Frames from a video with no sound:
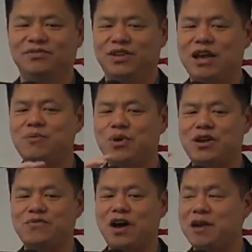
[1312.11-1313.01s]
VMware
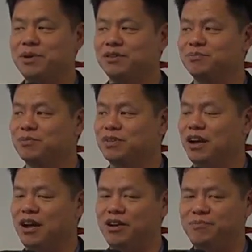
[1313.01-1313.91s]
environment
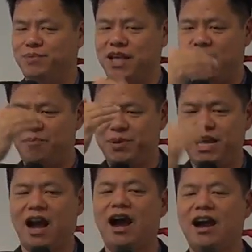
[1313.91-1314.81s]
uh, be uh,
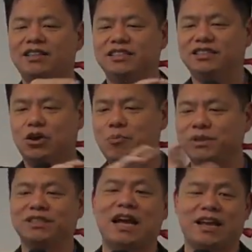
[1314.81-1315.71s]
behind these
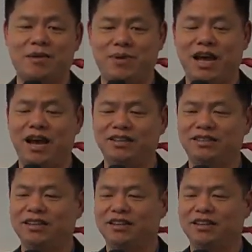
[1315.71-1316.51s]
OpenStack APIs.